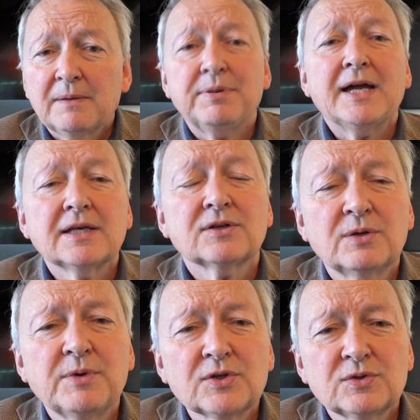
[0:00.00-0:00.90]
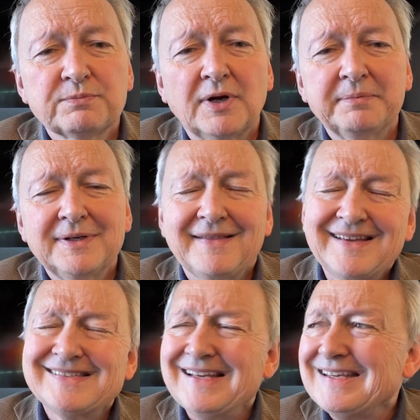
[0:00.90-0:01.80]
buying a commercial property,
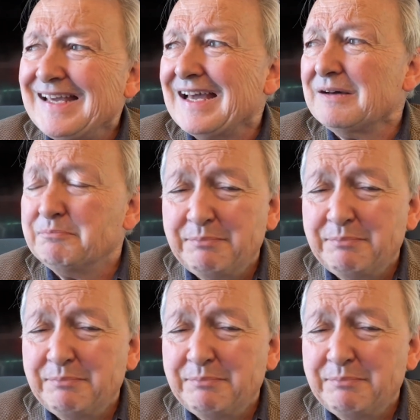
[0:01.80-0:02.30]
they say, yeah,